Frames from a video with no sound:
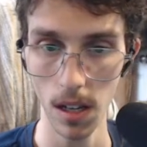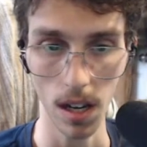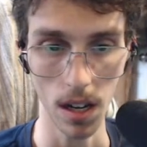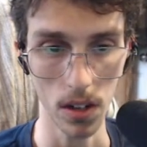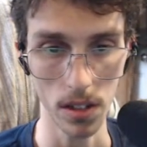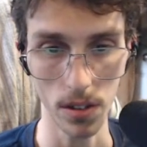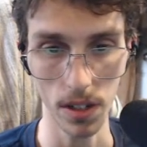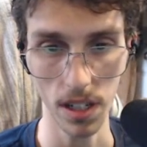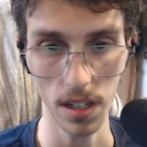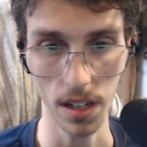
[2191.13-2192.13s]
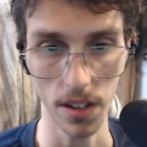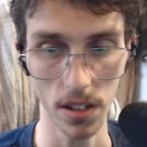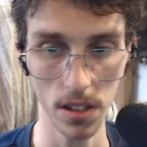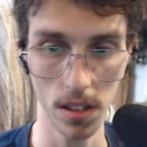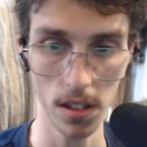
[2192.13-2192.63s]
Oh, do I need another
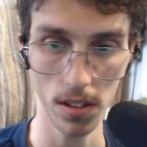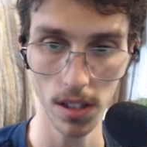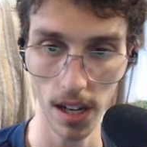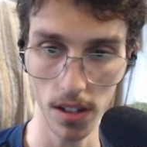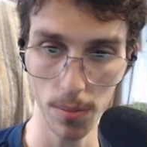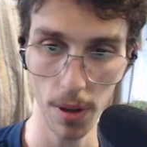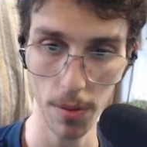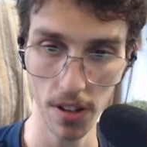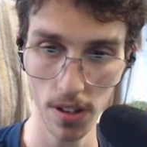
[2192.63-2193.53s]
little title maybe?